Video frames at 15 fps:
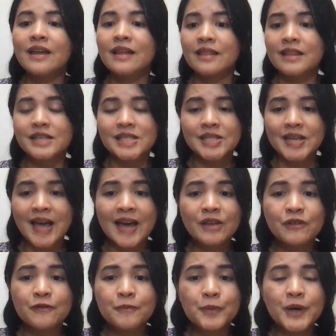This kind
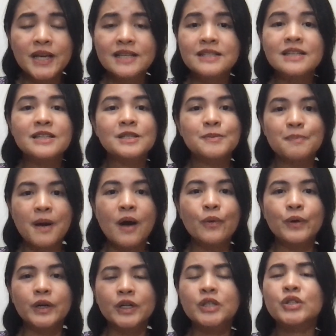of praise has
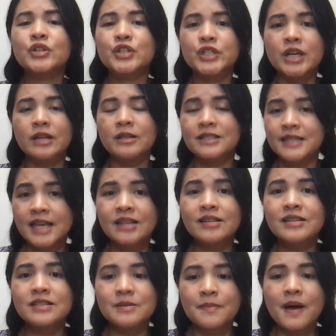power to shut
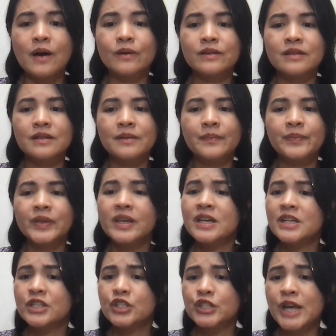Satan's mouth.
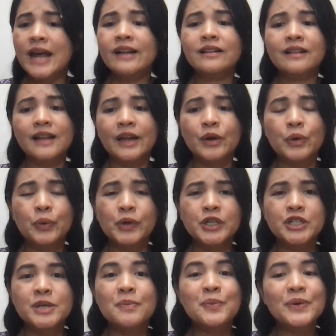Childlike
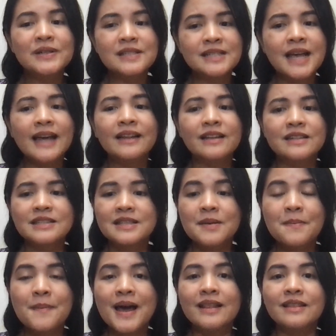worship will silence the
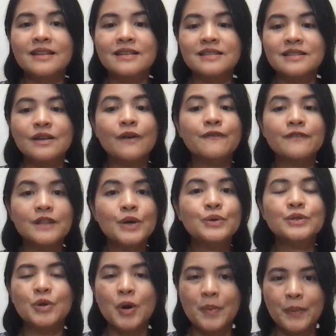madness of
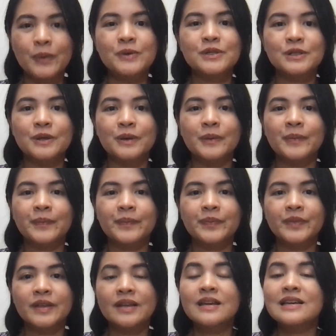those who oppose you.
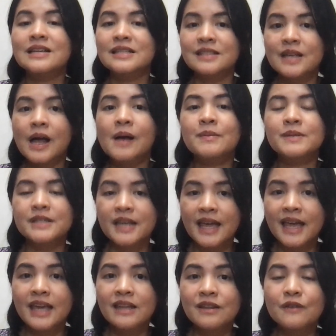Psalms
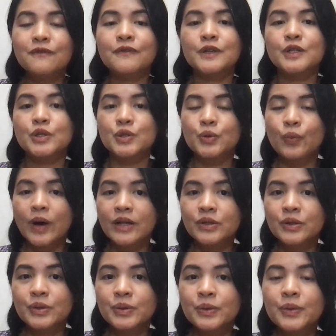8 verses 1
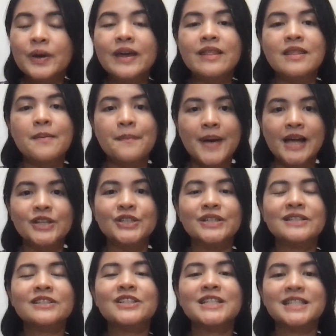to 2 in the
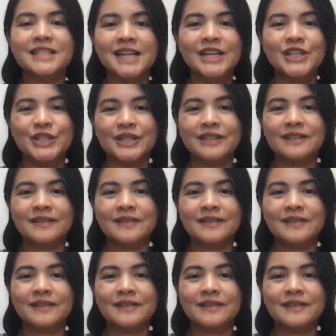Passion Translation.